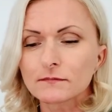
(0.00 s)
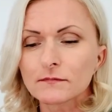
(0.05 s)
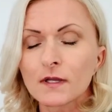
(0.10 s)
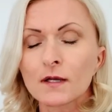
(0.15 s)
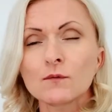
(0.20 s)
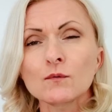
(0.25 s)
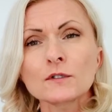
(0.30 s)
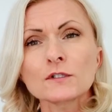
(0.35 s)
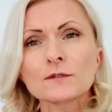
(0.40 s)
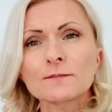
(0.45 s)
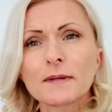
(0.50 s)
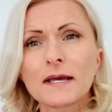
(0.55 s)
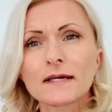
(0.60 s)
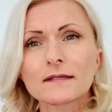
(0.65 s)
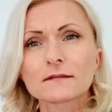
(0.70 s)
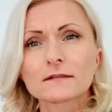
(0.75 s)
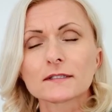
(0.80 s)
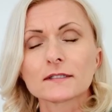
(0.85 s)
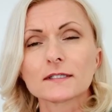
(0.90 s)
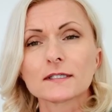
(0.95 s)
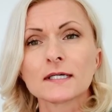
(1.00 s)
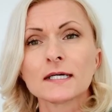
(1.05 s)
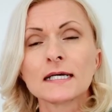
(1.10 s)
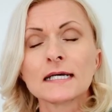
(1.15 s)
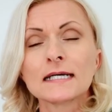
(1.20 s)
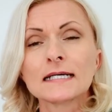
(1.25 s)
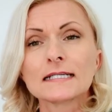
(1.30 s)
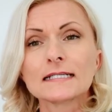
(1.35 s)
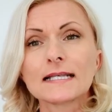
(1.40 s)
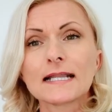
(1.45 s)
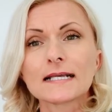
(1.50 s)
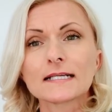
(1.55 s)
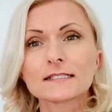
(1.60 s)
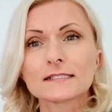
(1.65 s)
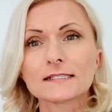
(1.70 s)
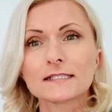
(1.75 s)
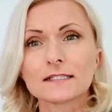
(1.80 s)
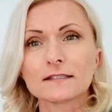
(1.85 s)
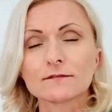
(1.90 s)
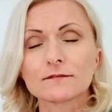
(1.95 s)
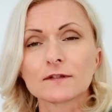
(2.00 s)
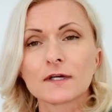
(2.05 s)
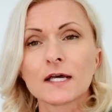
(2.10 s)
What about the negative?